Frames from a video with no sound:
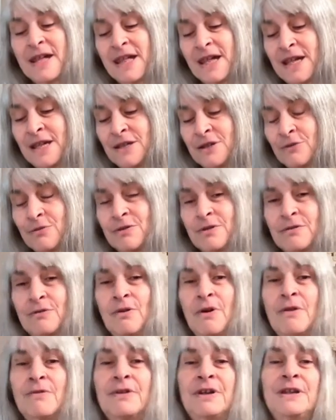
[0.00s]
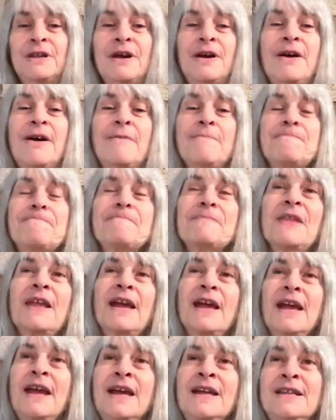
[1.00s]
kids were growing up
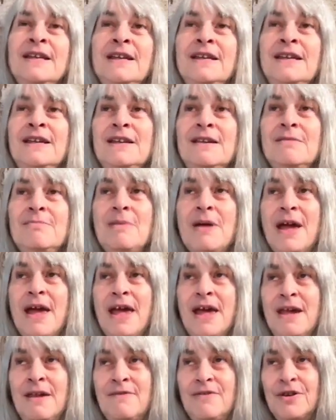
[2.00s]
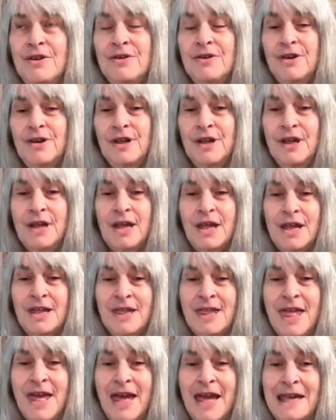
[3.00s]
and they did a behavior
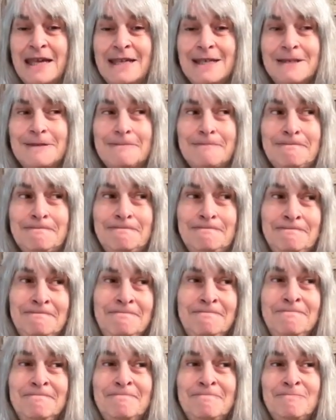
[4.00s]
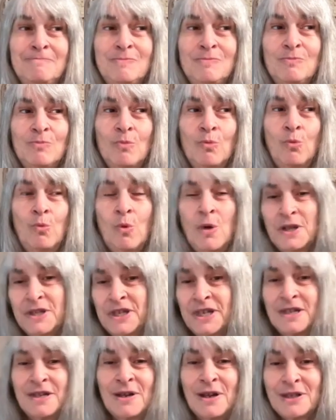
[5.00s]
that mm,
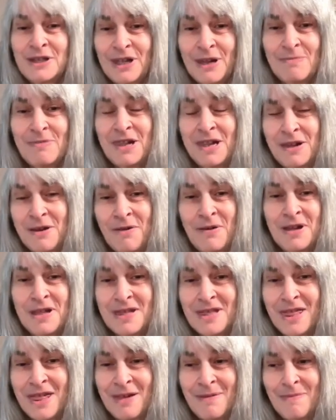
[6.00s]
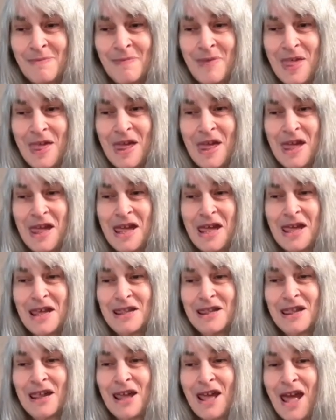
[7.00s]
wasn't something I wanted them
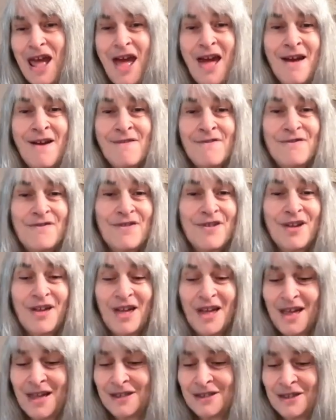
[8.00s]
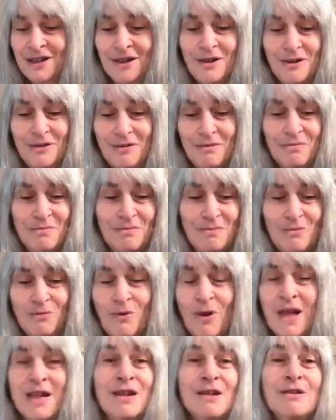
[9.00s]
to have as a
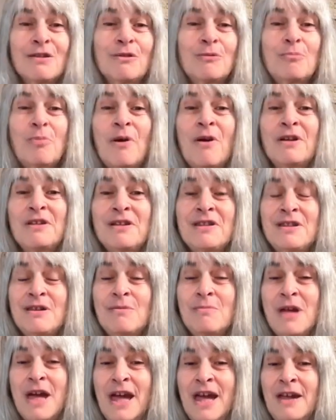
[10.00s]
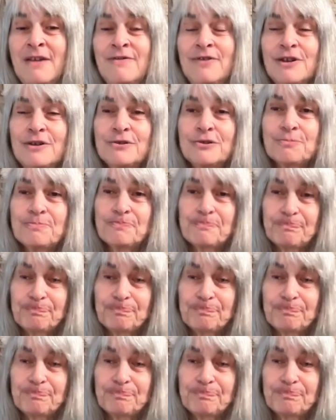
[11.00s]
regular part of their behaviors,